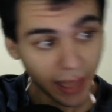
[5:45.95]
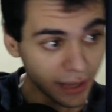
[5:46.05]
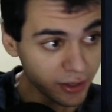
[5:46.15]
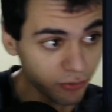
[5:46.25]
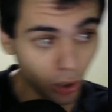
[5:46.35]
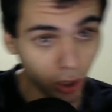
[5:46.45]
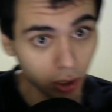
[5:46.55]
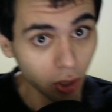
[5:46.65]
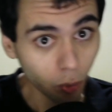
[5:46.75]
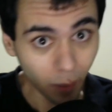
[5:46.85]
and you've got
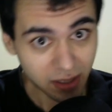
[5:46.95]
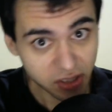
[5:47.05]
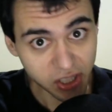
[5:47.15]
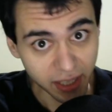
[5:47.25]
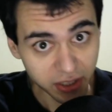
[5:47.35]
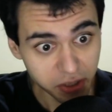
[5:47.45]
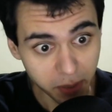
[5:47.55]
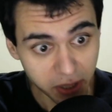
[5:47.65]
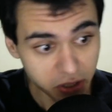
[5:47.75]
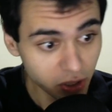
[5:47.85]
one
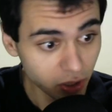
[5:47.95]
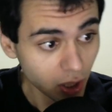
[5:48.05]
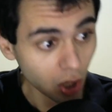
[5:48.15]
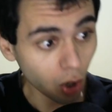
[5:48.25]
centimeter